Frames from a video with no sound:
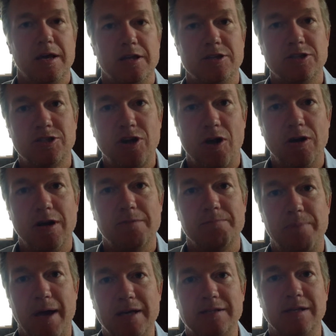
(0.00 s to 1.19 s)
The
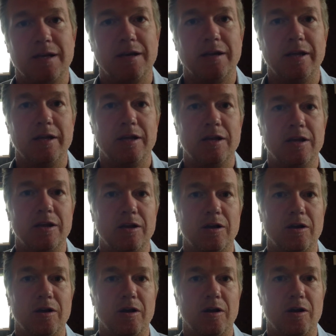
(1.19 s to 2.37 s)
startup basically
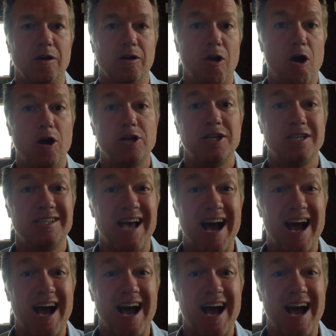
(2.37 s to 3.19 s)
launches